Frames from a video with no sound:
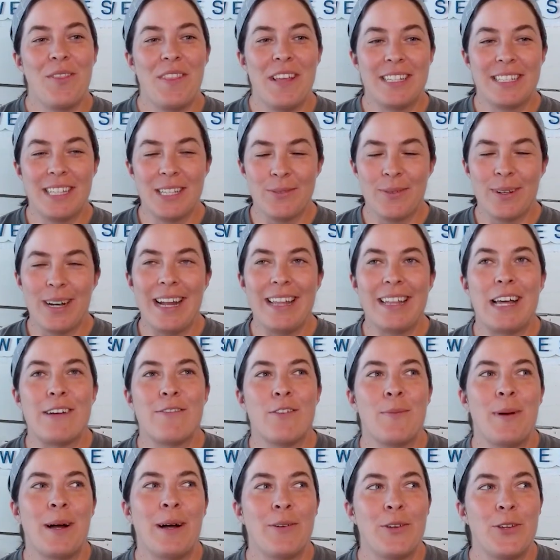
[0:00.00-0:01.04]
this is what I
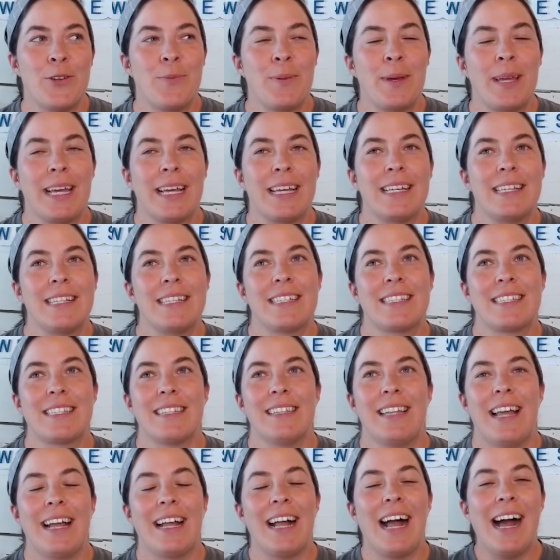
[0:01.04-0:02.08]
love about you because
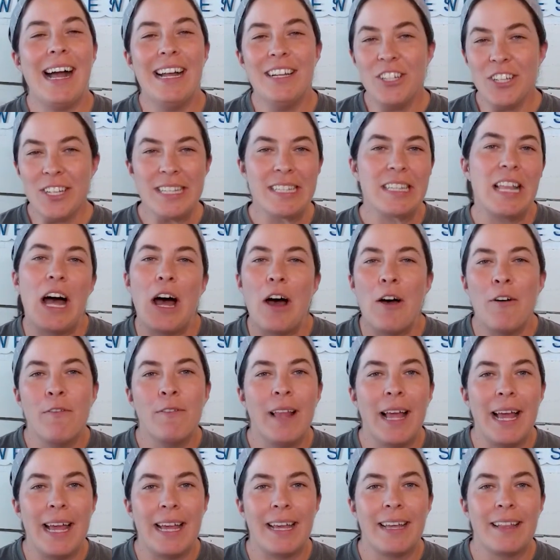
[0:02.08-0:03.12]
I just love
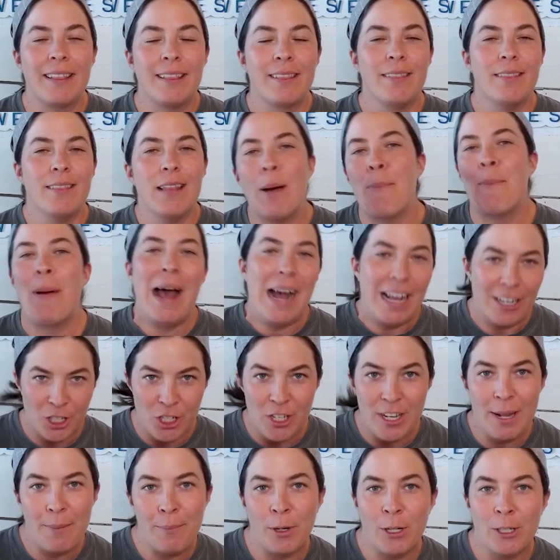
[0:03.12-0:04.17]
a
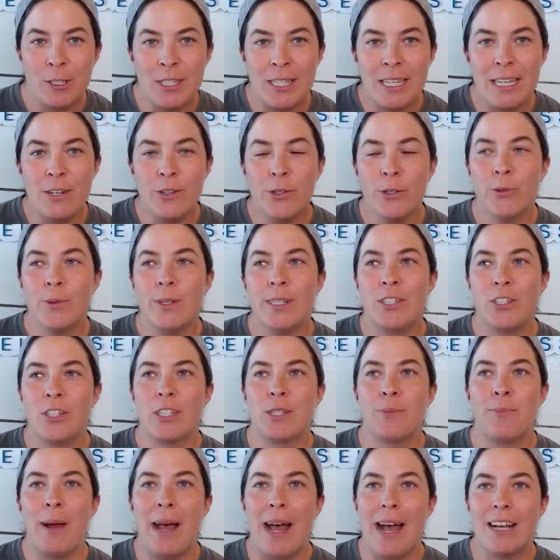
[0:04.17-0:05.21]
passionate person who is
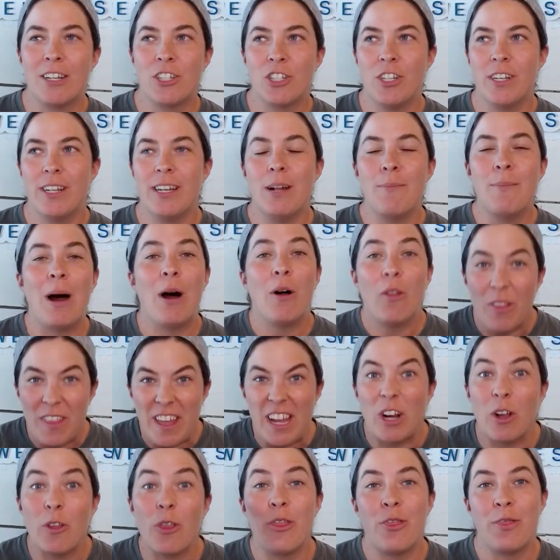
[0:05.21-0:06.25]
just passionate about
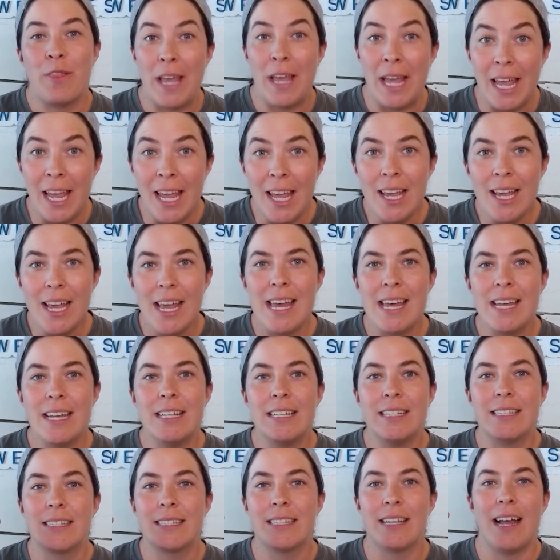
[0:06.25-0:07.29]
their thing and
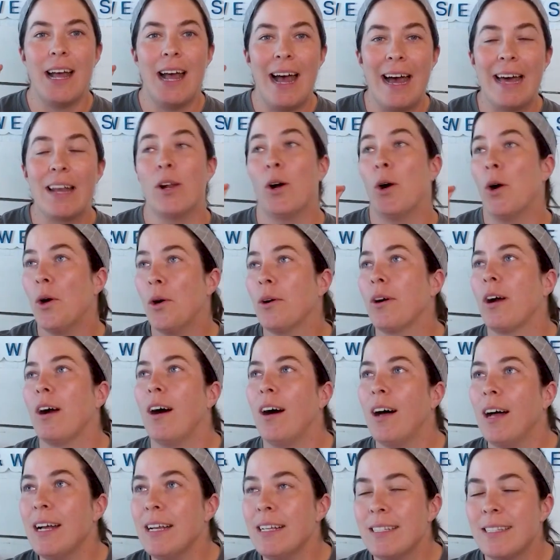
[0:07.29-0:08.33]
is at all
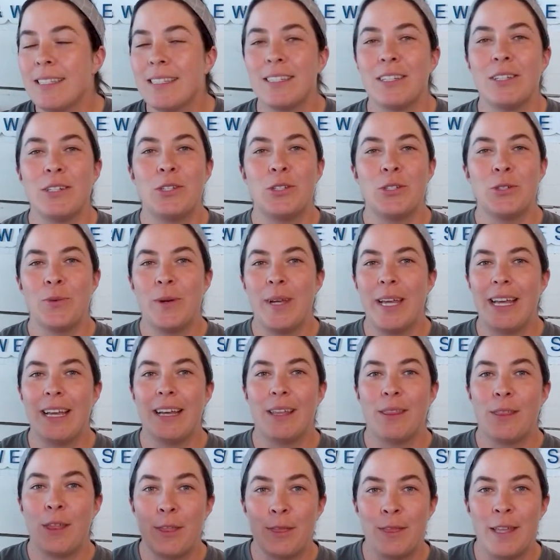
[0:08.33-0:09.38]
cost
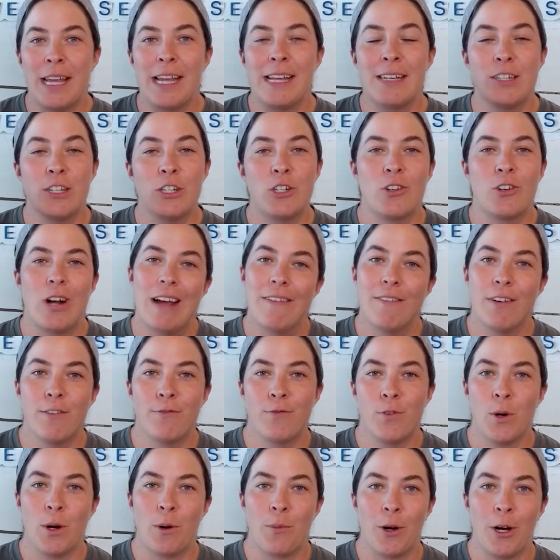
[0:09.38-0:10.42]
doing the thing to drive
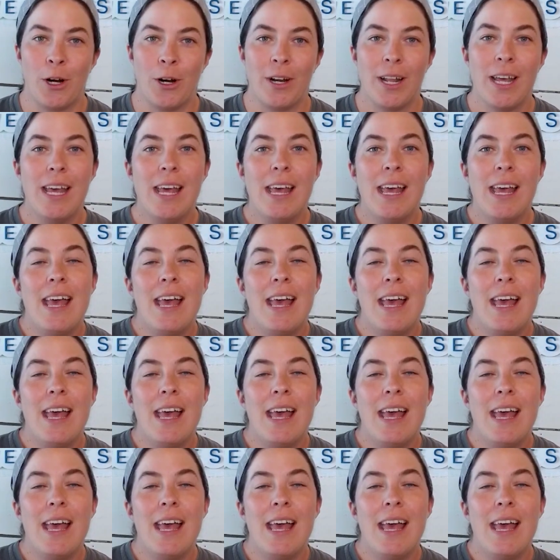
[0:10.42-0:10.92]
it forward.